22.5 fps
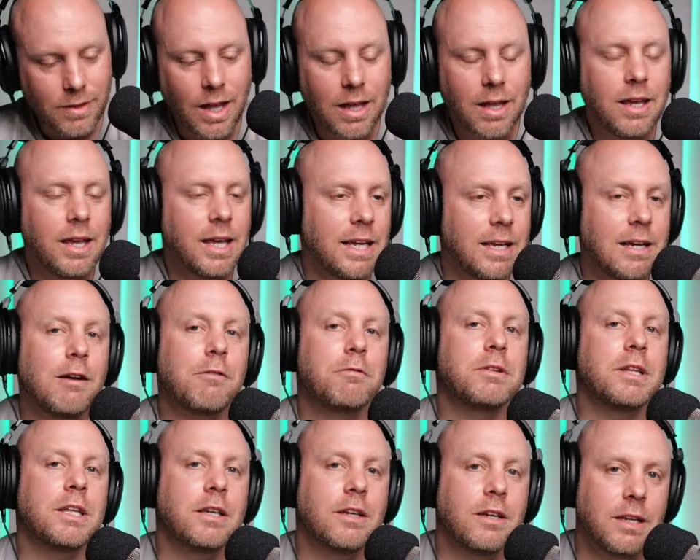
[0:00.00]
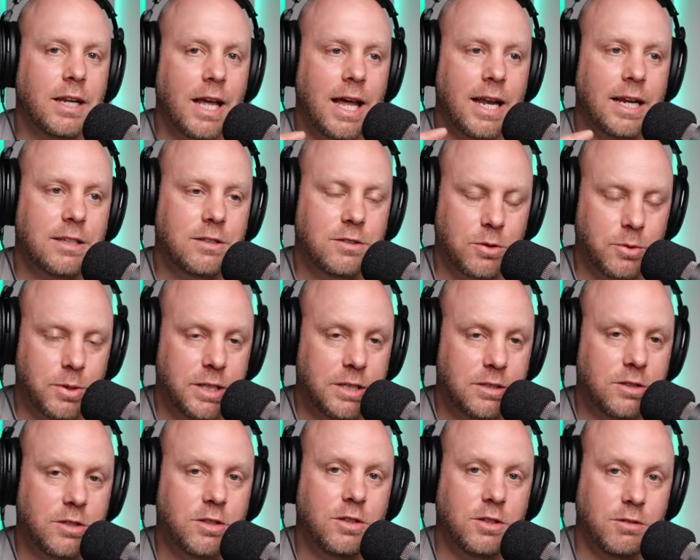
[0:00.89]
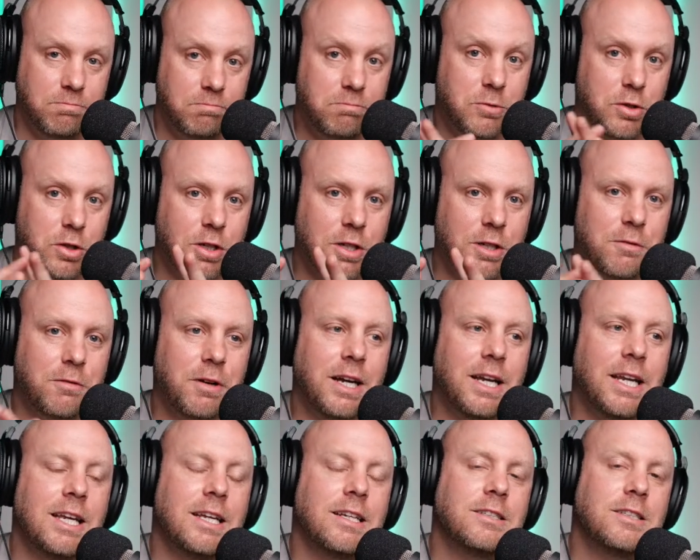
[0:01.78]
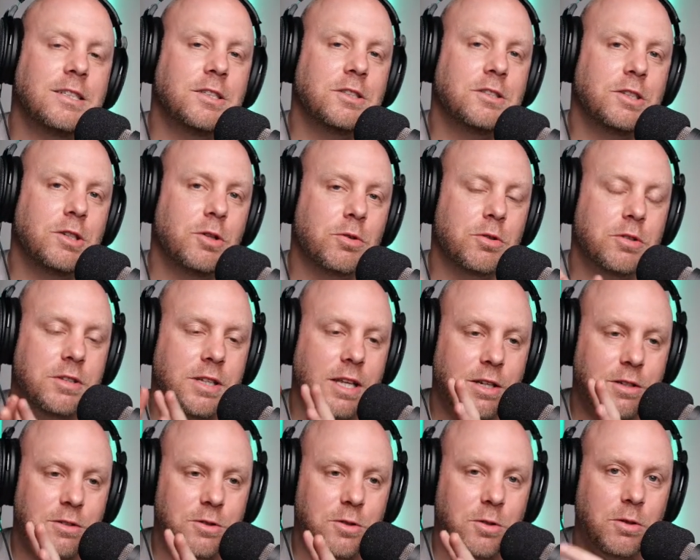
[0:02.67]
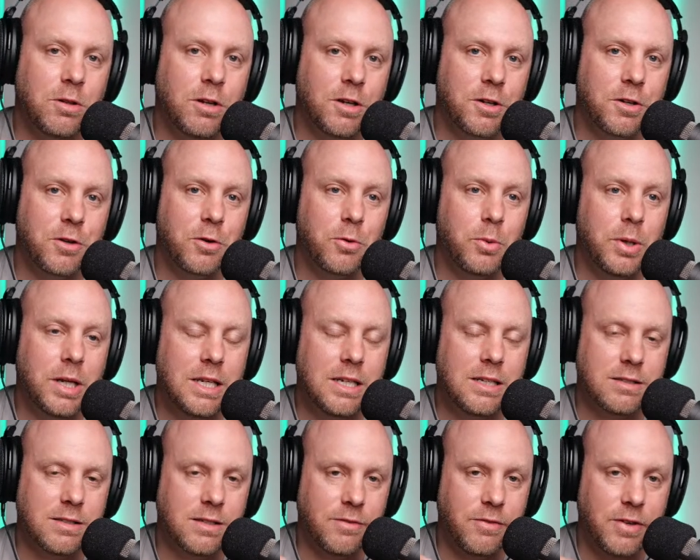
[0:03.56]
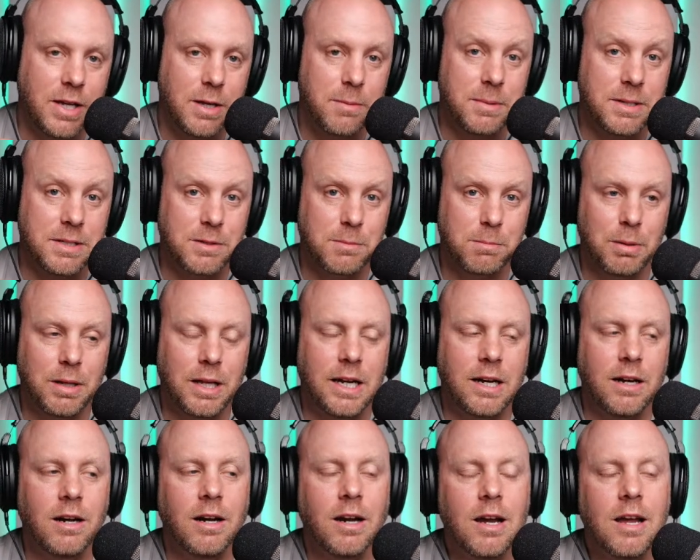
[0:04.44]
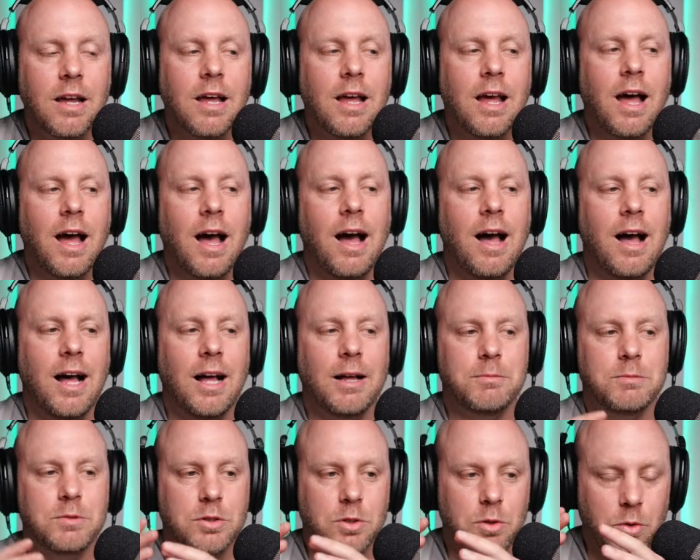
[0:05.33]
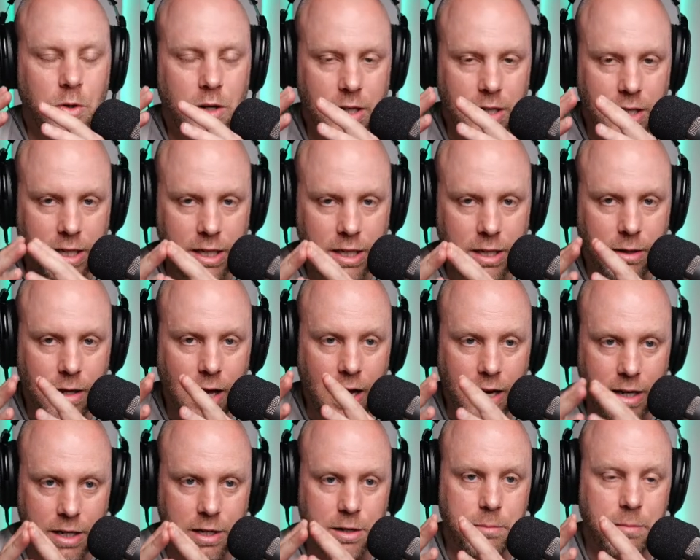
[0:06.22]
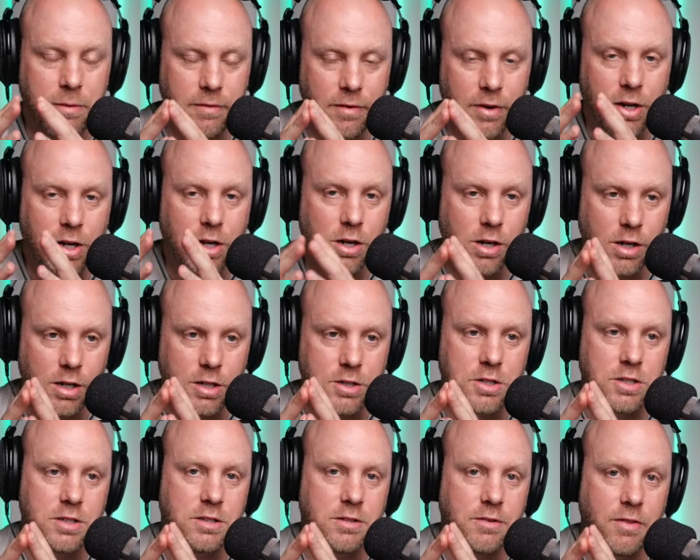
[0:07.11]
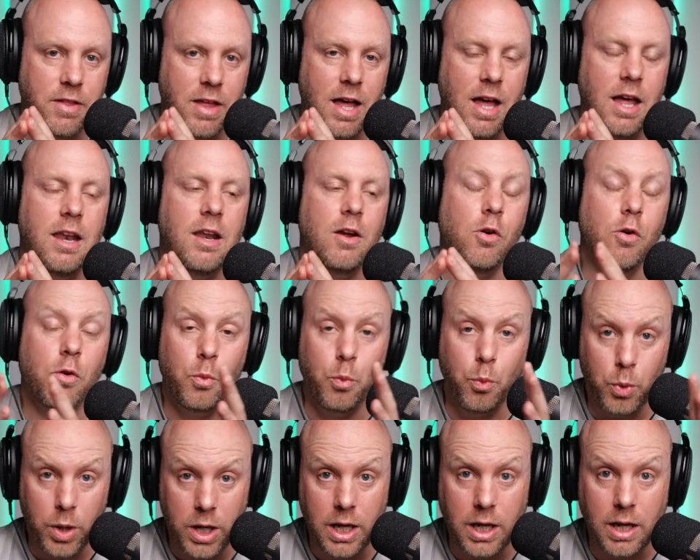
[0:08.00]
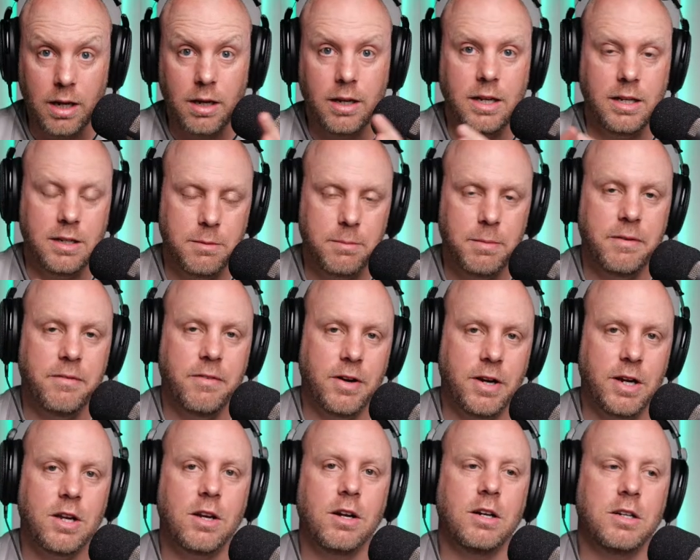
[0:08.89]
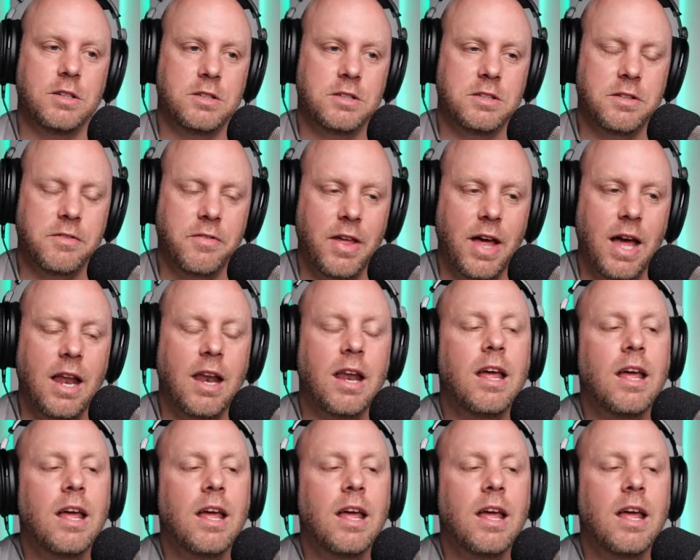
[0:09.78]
he got really good at it, so he's good at writing contingency orders. That is no longer a weakness of him as a player. So I need to be very conscious of that, or we need to be very conscious of that.